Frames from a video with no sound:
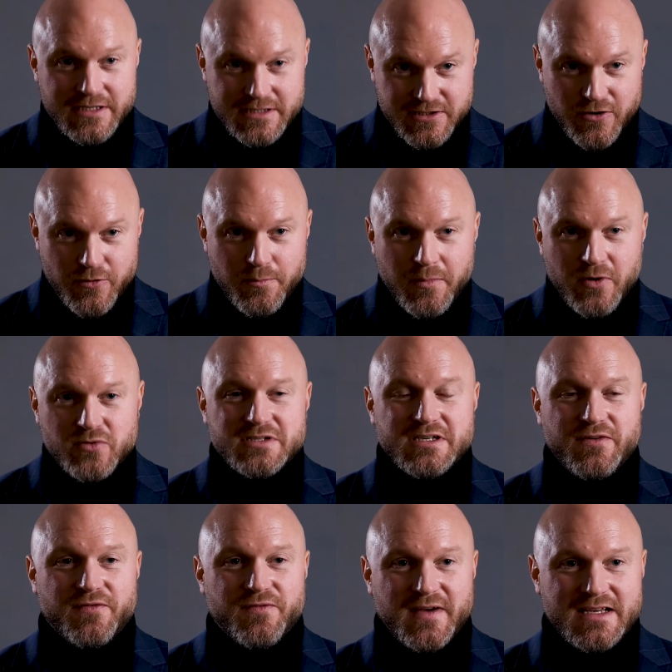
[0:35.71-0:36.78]
so
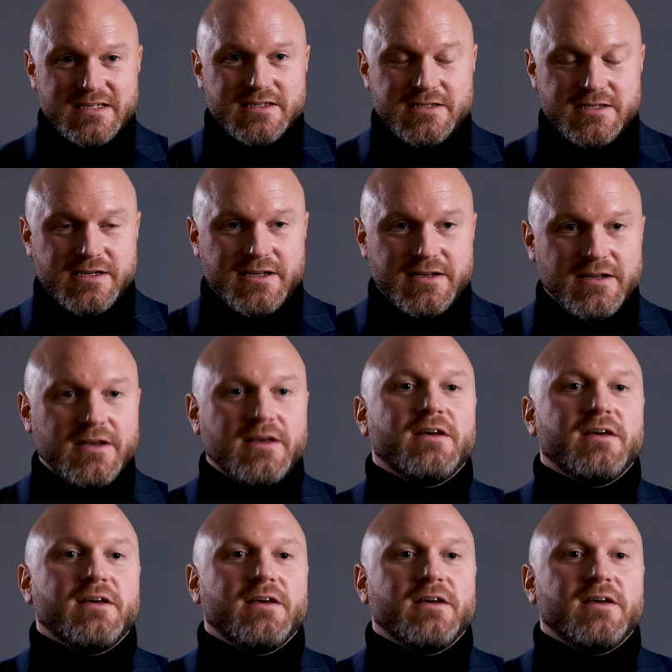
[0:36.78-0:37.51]
multifaceted,